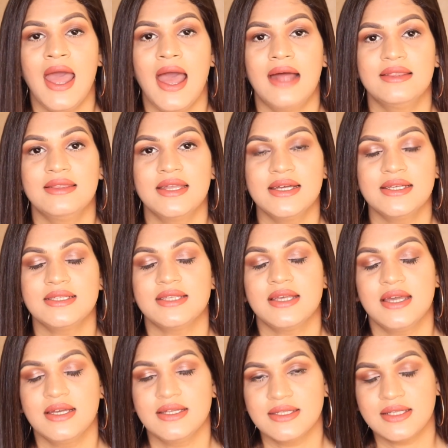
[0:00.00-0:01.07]
And this
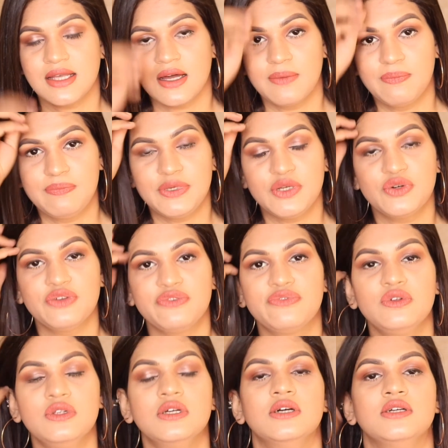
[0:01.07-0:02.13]
is a
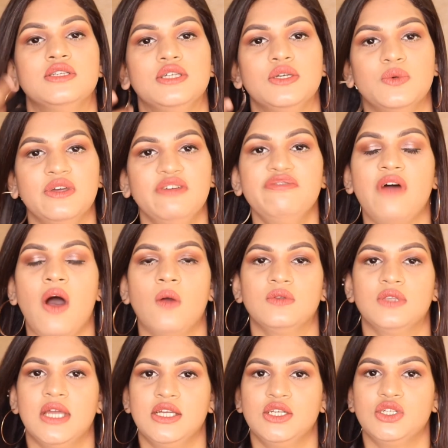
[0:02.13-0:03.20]
beautiful dewy
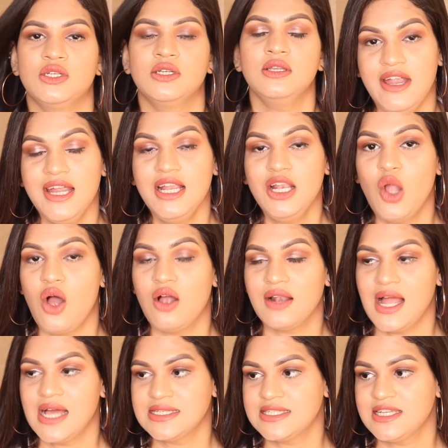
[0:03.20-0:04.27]
foundation, very long
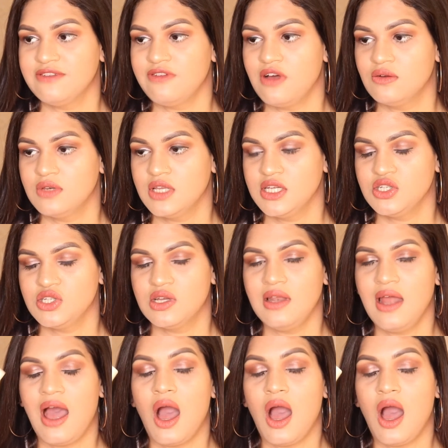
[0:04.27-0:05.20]
lasting foundation.